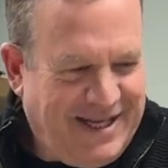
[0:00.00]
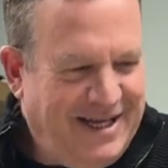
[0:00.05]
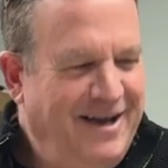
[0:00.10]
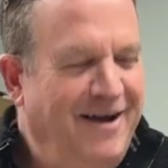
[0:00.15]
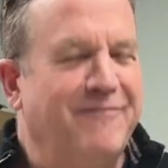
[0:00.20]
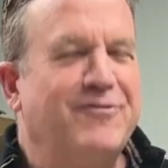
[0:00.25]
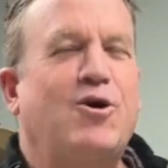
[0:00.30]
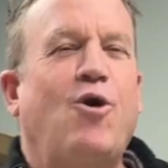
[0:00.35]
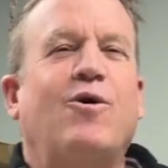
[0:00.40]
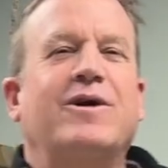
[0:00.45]

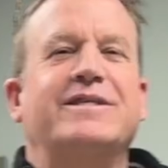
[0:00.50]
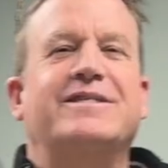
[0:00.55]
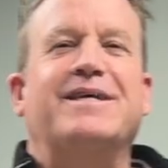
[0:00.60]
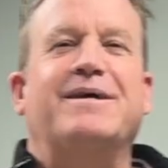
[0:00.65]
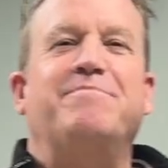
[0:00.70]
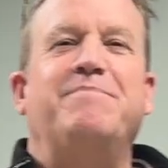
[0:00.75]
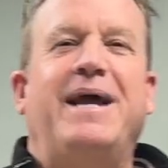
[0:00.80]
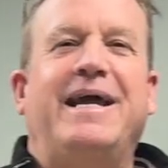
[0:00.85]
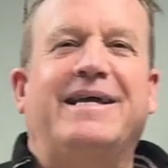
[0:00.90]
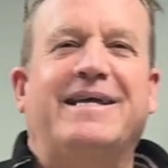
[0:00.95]
Of course,
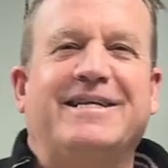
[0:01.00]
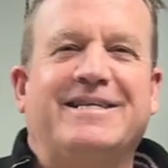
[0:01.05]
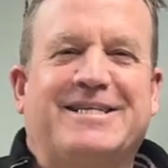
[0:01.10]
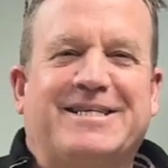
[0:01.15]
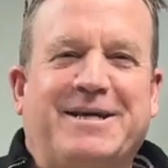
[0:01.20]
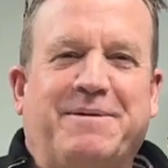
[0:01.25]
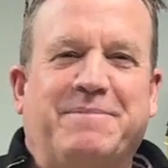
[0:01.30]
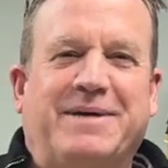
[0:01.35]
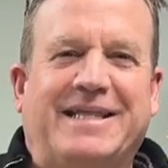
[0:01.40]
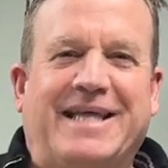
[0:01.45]
I'm making
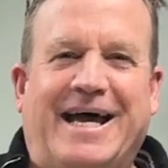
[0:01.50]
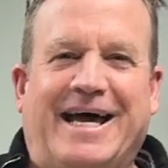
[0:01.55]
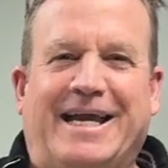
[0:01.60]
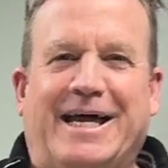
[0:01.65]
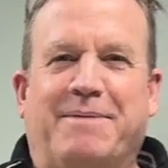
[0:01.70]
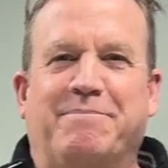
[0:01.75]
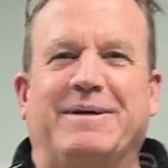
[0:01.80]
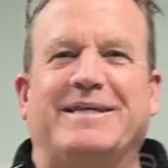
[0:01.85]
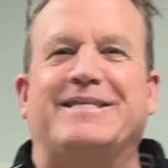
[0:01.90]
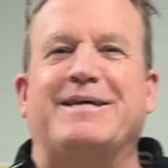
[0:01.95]
some of that
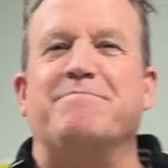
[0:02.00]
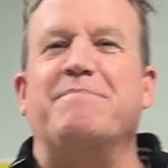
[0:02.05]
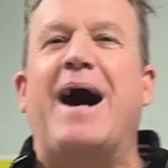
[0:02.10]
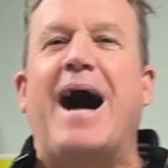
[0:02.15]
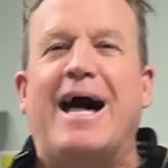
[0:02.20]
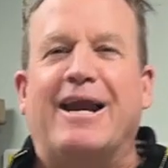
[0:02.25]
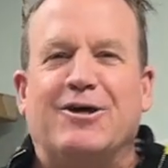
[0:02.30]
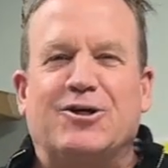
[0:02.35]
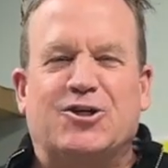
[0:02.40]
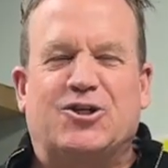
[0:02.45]
up. It's a
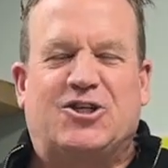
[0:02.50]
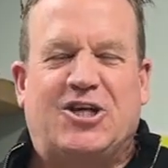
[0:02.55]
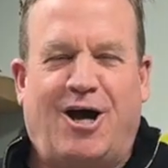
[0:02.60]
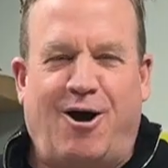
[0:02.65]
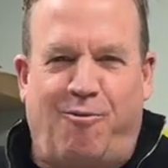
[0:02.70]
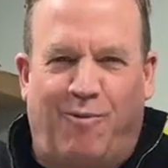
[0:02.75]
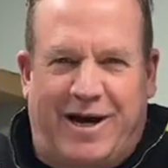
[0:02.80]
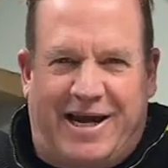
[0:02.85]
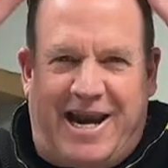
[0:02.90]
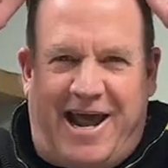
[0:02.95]
model
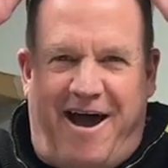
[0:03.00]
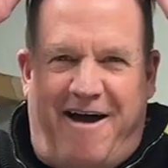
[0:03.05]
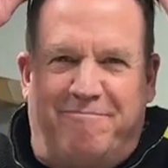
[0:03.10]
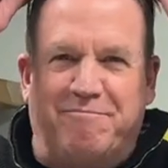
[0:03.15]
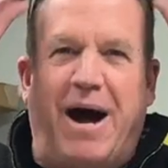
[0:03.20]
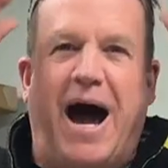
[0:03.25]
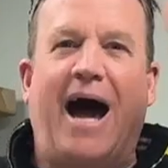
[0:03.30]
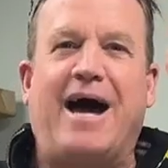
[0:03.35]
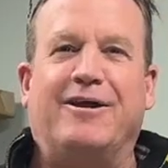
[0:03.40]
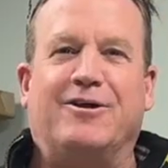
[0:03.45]
show. We're going to have
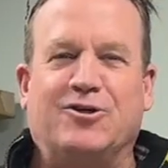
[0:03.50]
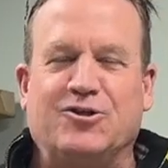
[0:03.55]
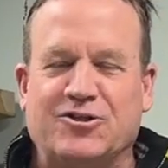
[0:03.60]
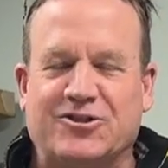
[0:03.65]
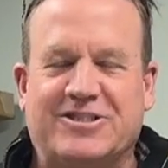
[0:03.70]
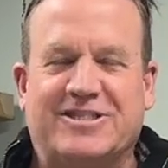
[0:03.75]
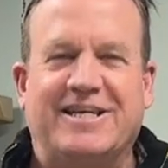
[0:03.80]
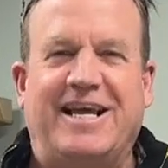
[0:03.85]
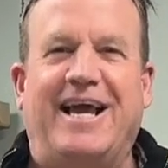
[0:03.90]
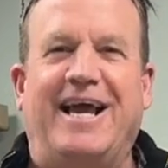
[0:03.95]

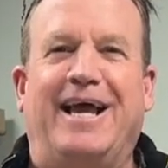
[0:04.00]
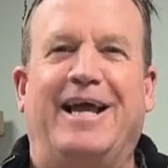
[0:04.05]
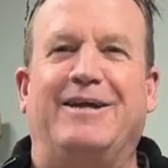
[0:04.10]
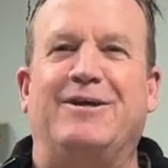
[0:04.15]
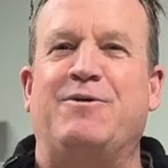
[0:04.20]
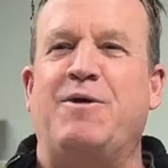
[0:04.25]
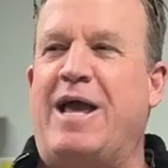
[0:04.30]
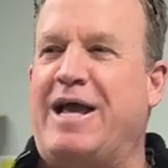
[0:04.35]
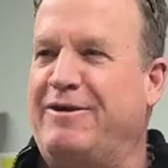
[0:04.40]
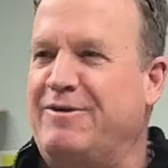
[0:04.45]
models
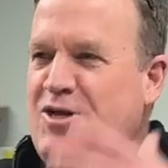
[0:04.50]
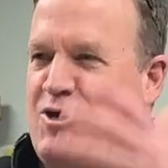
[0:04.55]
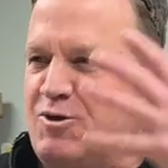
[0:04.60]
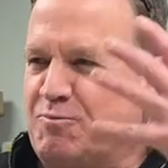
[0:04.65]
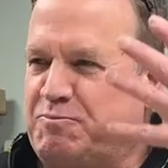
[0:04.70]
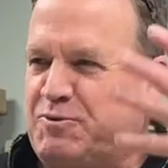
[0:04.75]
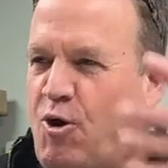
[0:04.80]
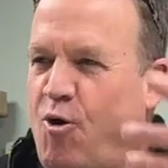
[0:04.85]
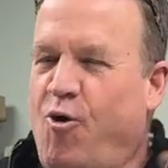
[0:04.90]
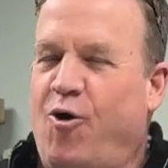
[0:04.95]
and
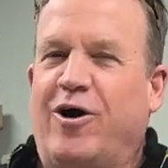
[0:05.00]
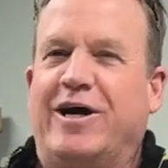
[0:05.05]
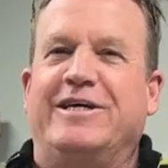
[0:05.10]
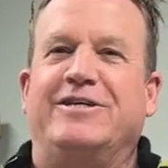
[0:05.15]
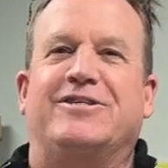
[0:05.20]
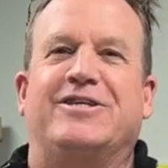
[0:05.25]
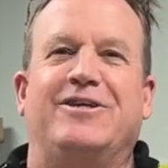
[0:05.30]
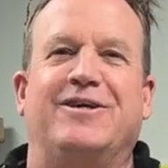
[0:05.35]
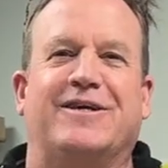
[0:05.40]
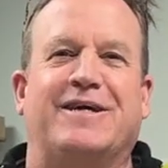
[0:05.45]

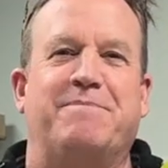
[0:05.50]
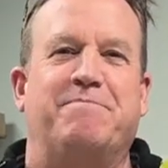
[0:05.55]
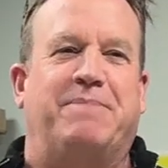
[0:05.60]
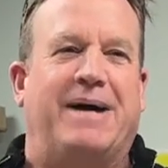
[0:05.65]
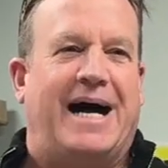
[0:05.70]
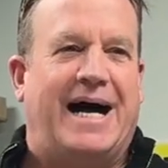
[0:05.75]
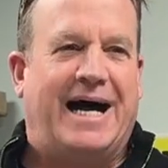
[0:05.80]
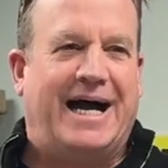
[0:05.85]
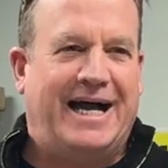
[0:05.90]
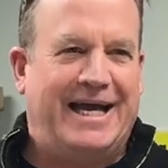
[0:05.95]
toys that you can
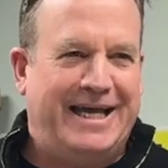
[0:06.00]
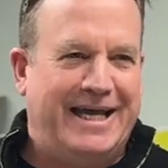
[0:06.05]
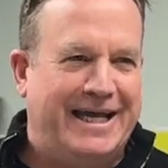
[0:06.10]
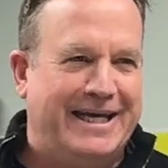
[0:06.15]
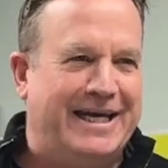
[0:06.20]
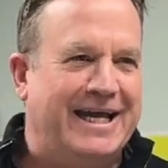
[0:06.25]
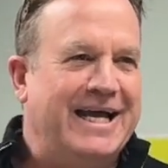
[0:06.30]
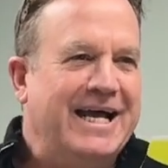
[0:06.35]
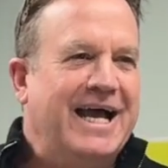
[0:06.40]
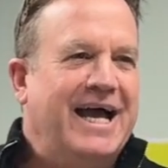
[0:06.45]
buy,
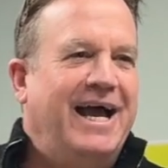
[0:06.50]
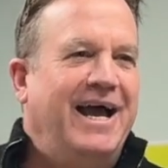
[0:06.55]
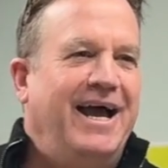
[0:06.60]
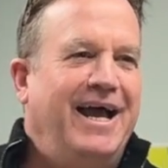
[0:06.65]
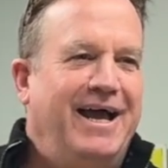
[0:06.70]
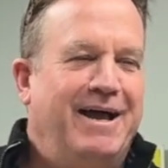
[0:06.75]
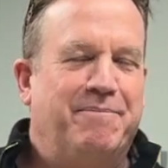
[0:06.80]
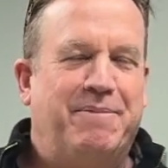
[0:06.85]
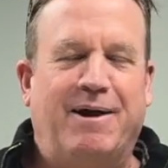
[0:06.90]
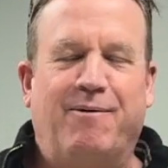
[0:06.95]

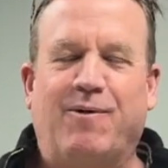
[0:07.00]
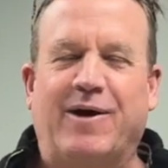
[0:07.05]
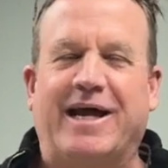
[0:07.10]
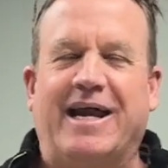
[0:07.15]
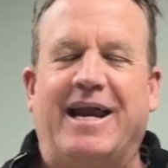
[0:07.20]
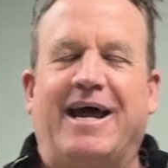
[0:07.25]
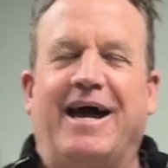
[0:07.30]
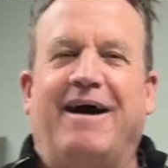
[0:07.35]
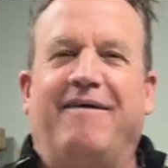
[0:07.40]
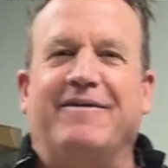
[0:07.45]
but we're
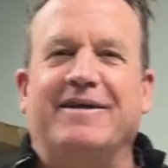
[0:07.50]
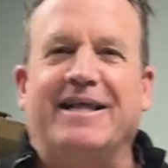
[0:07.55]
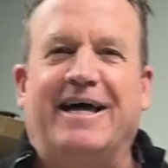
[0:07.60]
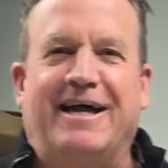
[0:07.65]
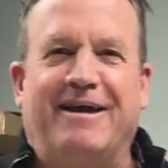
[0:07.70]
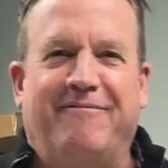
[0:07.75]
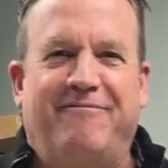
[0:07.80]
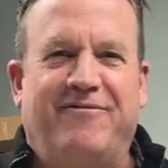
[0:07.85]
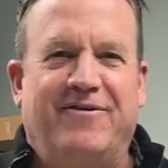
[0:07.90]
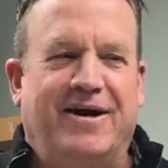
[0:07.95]
going to have a lot
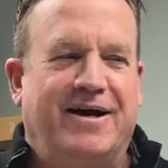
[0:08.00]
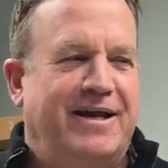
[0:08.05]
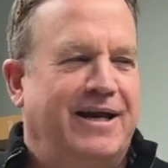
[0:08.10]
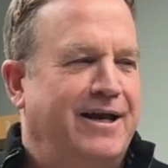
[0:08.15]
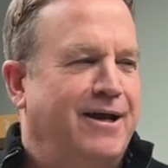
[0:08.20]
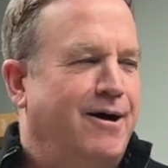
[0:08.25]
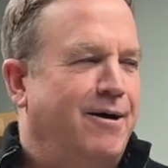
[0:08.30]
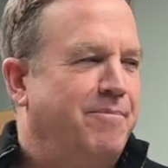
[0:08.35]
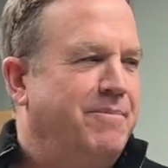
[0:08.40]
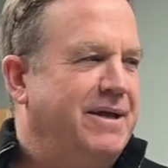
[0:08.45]
of fun, and
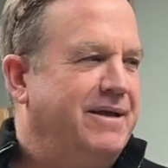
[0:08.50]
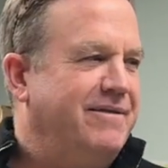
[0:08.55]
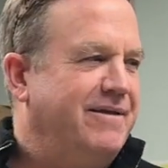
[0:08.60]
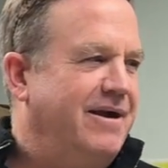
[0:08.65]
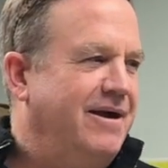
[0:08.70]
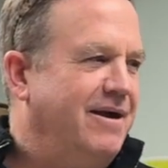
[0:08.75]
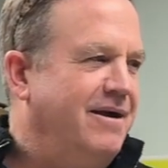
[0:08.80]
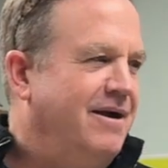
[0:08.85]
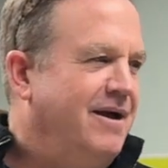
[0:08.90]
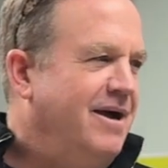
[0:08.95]
I'll be
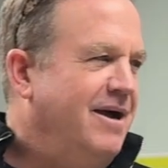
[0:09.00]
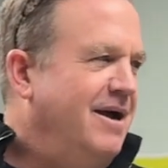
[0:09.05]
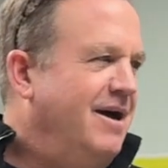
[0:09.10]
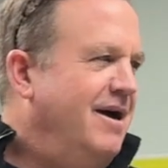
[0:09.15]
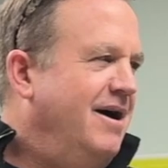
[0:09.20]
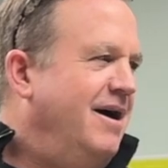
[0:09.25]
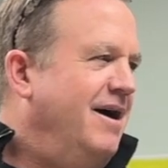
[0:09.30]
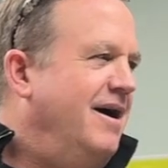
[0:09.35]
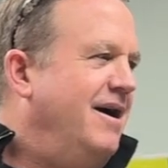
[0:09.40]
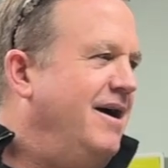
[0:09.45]
there.
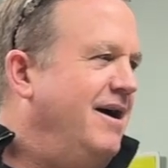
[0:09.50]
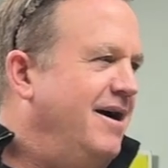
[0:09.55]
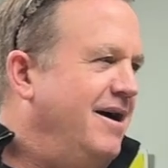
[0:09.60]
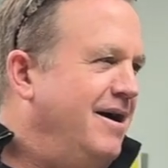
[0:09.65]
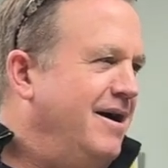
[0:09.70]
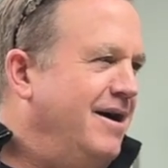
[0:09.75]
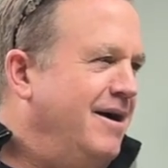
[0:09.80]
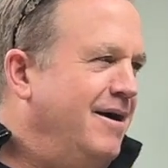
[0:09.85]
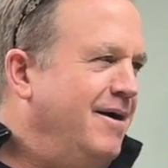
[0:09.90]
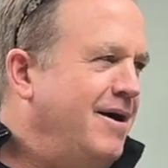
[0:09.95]

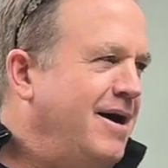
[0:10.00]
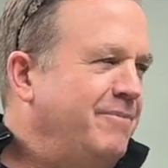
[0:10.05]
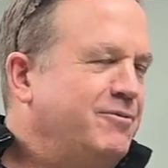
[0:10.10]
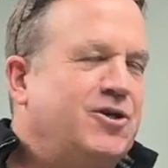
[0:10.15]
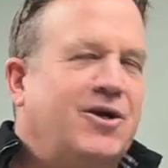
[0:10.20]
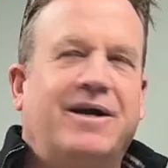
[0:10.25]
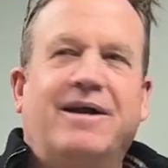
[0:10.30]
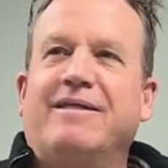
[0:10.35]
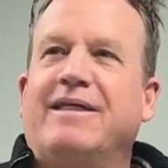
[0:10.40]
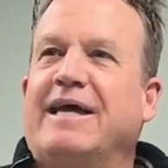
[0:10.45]
I'm
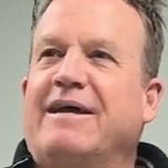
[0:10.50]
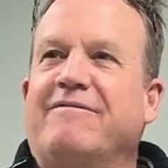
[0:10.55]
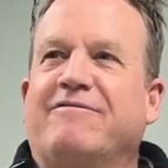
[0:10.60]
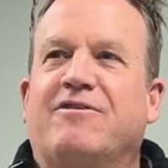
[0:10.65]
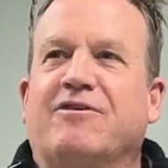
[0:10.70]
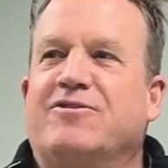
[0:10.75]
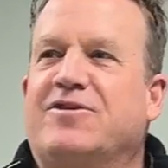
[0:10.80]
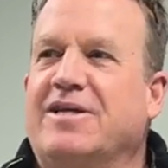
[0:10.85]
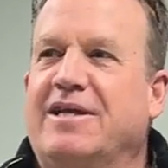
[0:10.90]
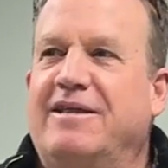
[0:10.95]
trying to think if
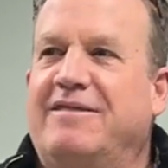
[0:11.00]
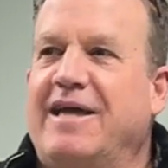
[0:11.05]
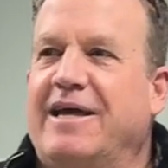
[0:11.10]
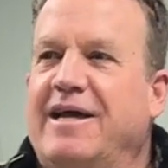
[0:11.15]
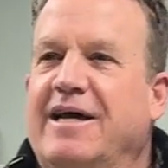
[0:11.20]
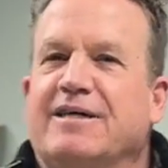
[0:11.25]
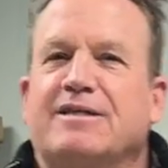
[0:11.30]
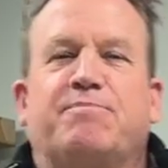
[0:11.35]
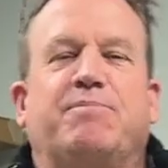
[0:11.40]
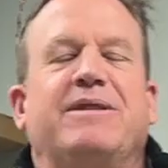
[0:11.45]
there's anything
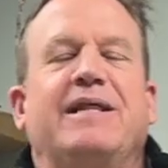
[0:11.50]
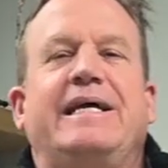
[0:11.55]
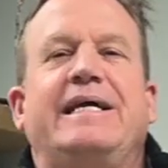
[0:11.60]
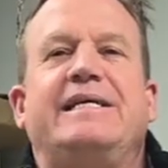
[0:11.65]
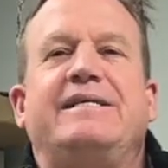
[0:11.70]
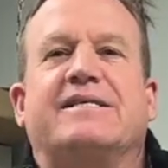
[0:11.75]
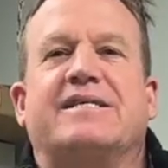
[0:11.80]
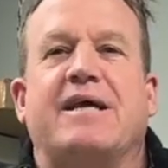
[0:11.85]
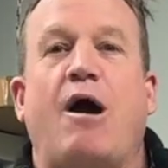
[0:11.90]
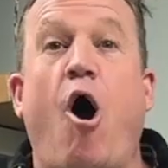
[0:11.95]
else.
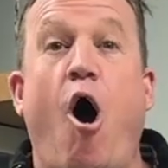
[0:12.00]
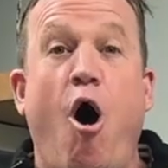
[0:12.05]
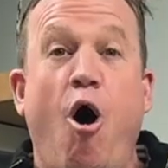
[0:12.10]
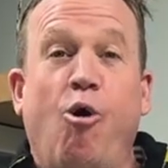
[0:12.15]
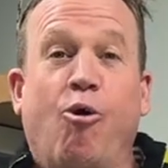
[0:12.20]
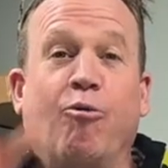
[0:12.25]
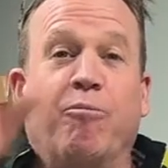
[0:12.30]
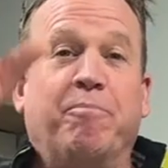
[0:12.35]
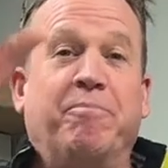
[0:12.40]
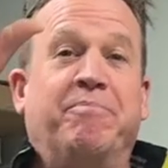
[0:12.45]
Please.
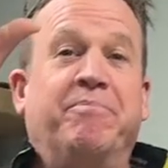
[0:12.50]
Oh,